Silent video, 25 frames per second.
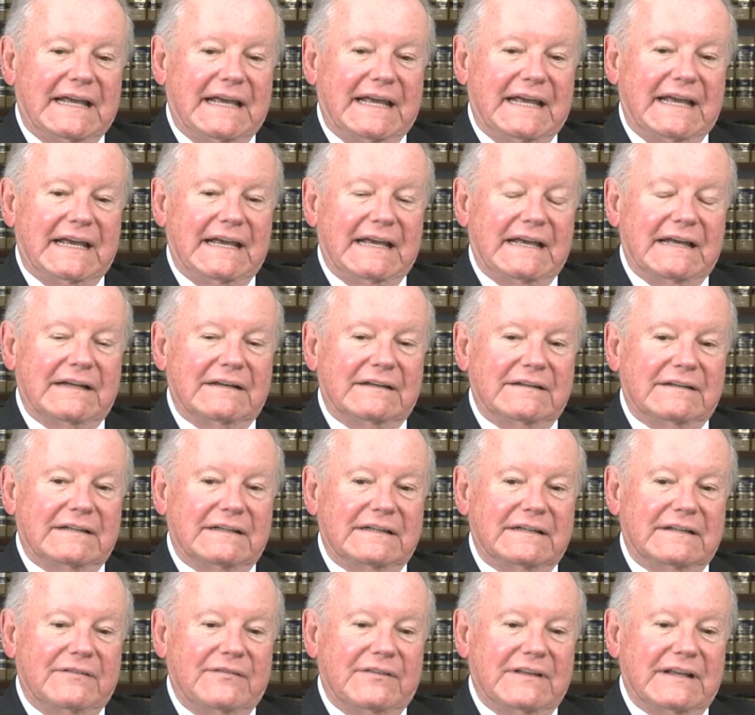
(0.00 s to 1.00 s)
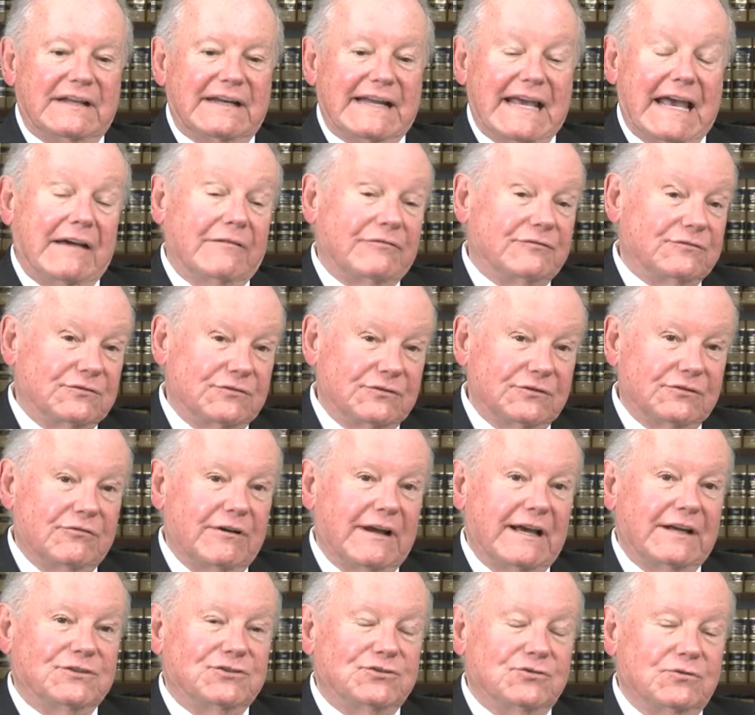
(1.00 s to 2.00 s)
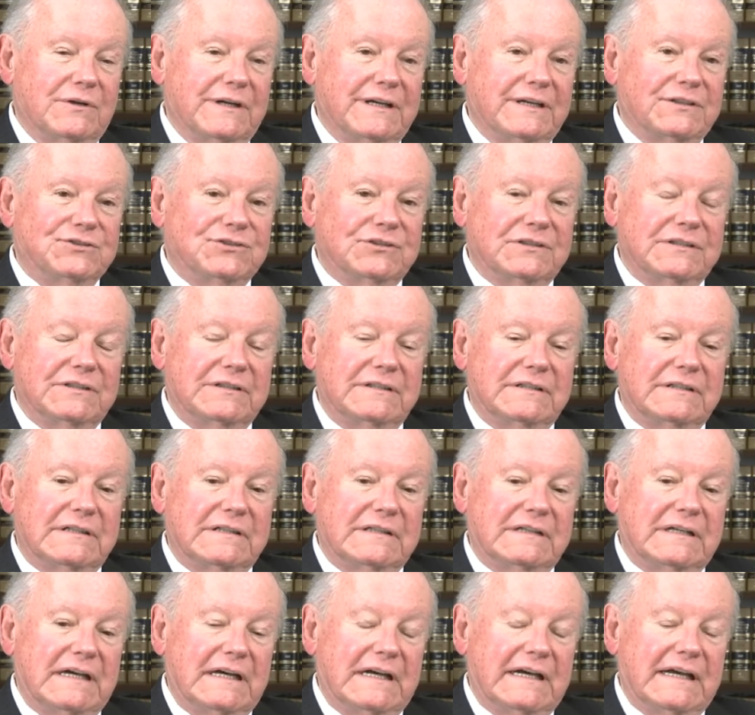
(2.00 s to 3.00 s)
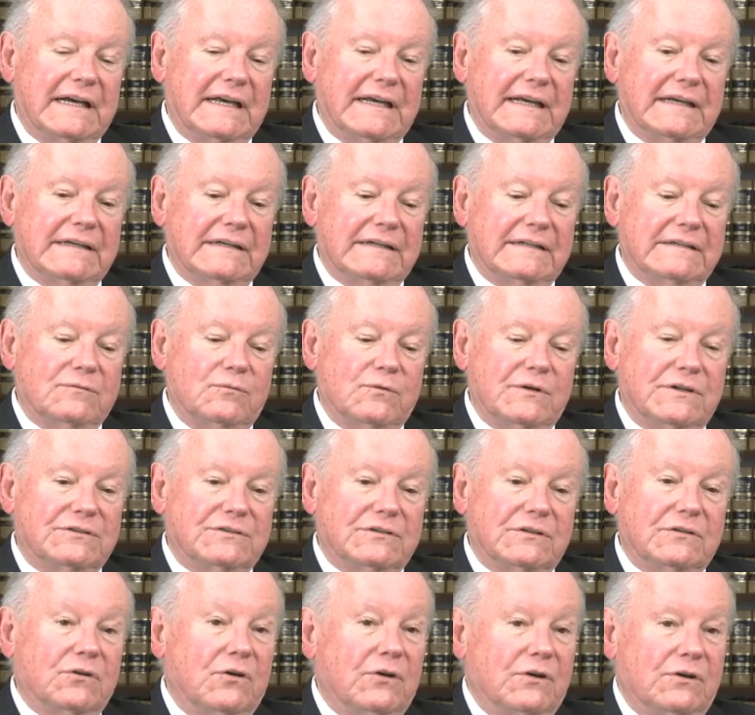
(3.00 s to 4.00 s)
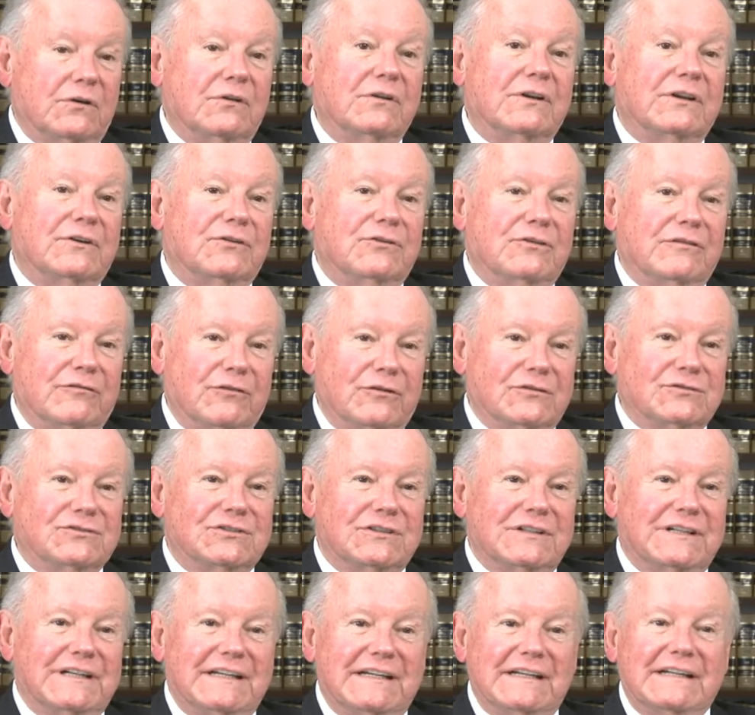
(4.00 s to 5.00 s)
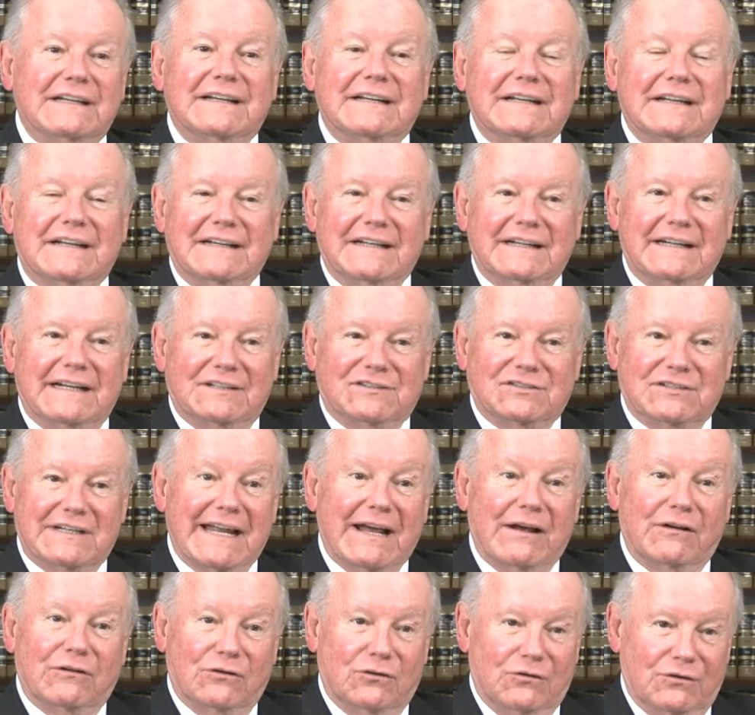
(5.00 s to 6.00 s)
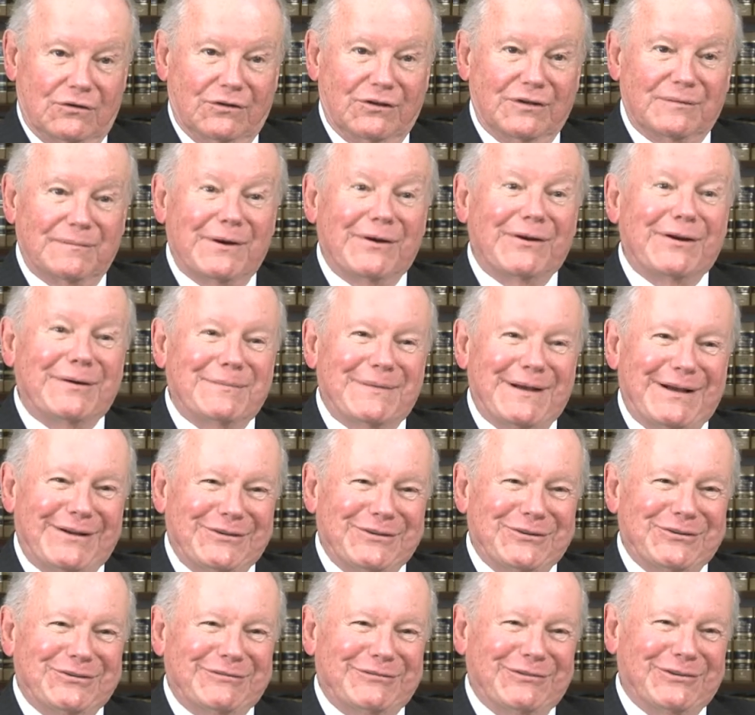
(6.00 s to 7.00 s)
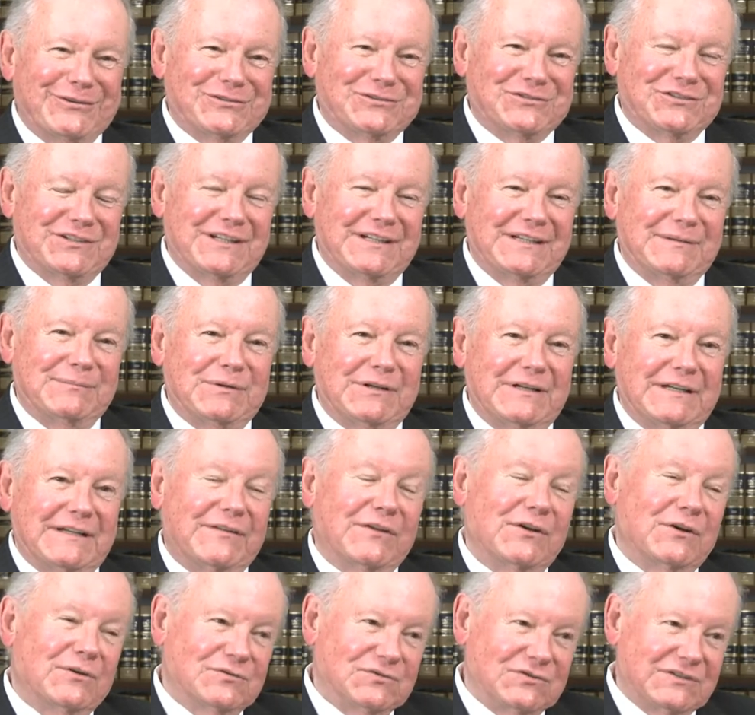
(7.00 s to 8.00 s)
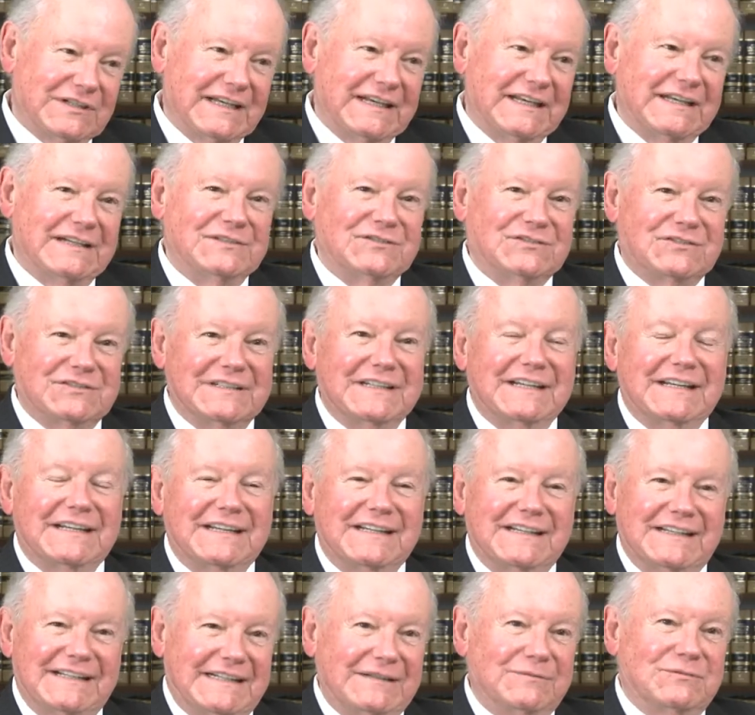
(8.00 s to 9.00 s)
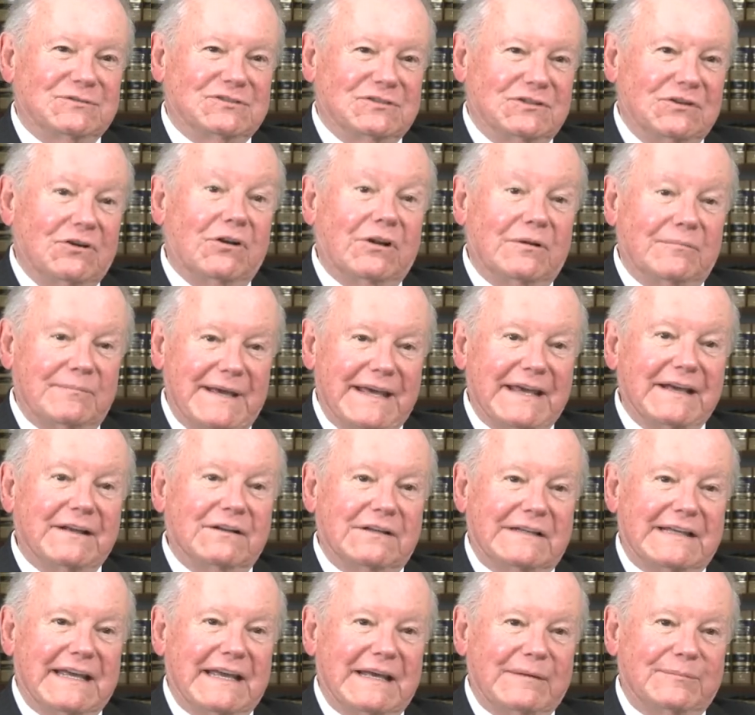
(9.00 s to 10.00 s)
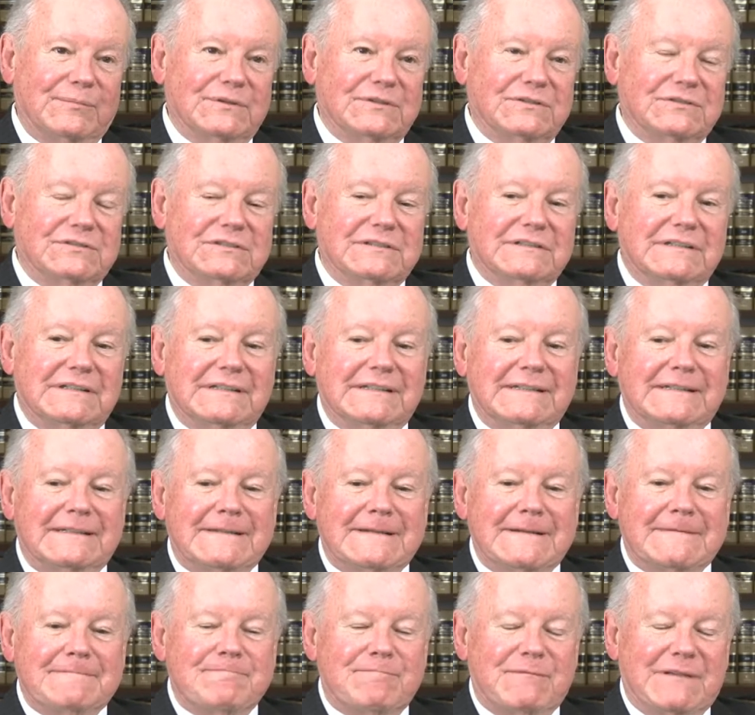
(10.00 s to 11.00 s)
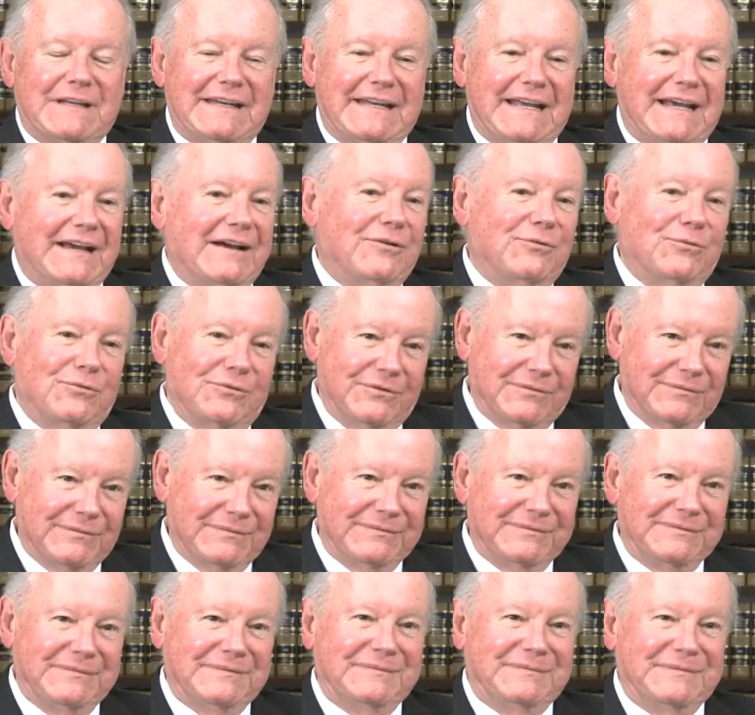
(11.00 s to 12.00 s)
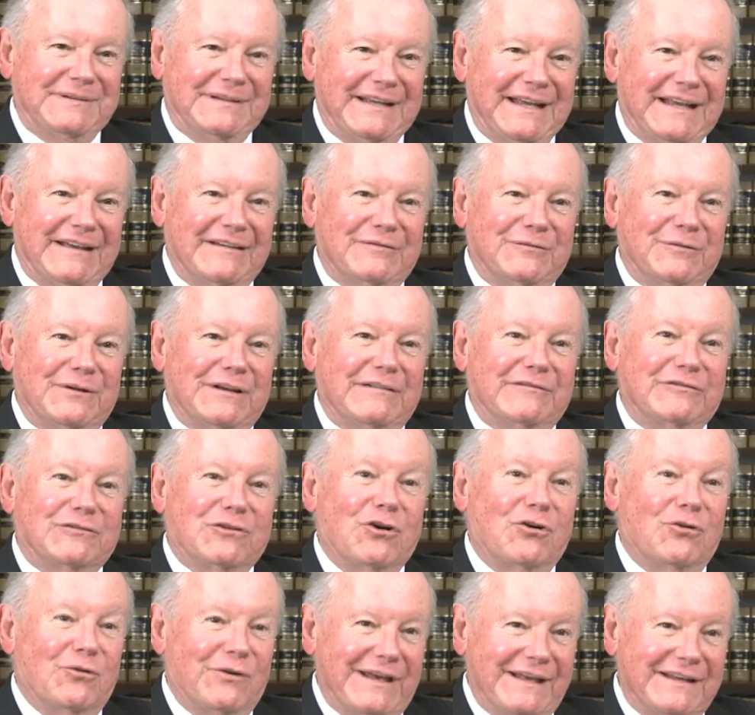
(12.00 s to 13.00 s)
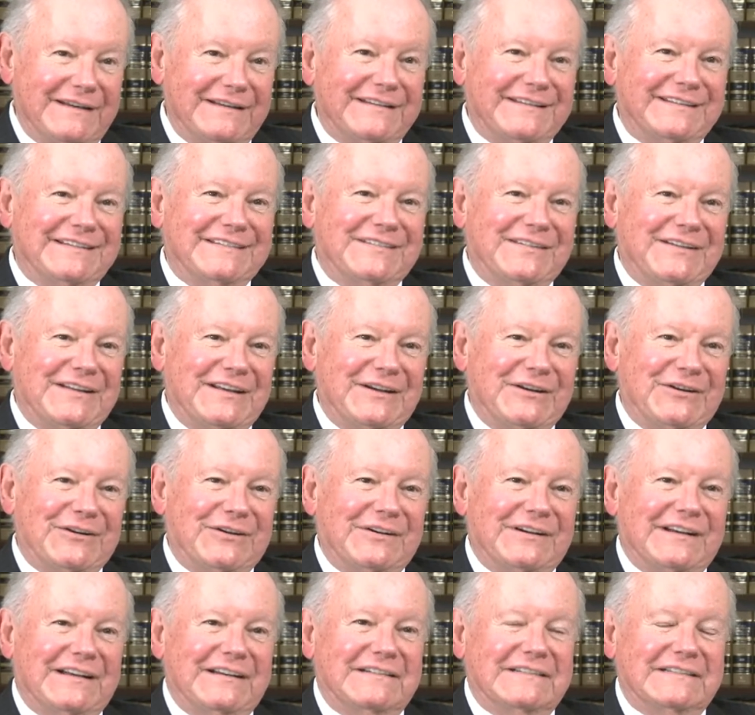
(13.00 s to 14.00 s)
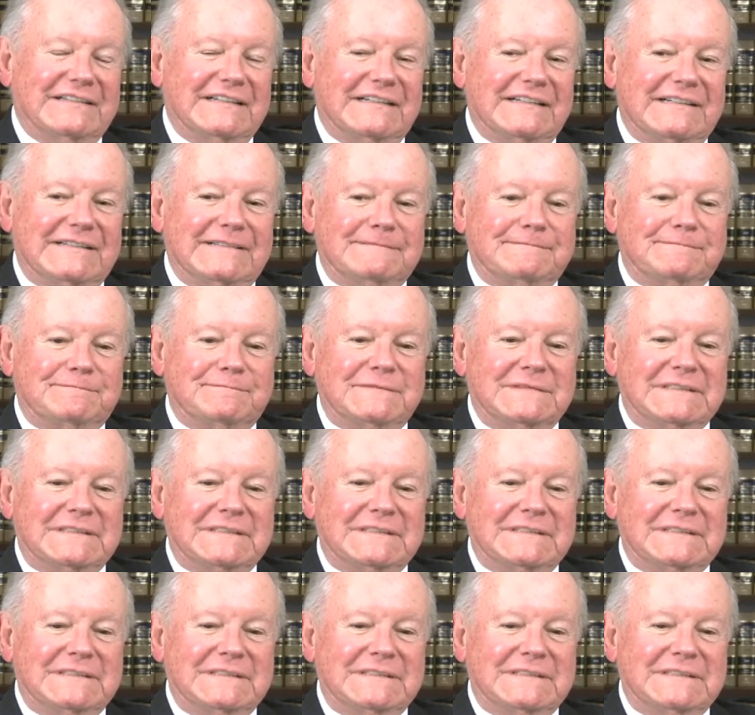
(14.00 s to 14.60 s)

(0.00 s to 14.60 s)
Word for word: And uh, then after graduation, I uh, went to Loyola University. It's now Loyola Marymount University, but in those days, it was an all male campus. Now we're, uh, we have co ed there, and uh,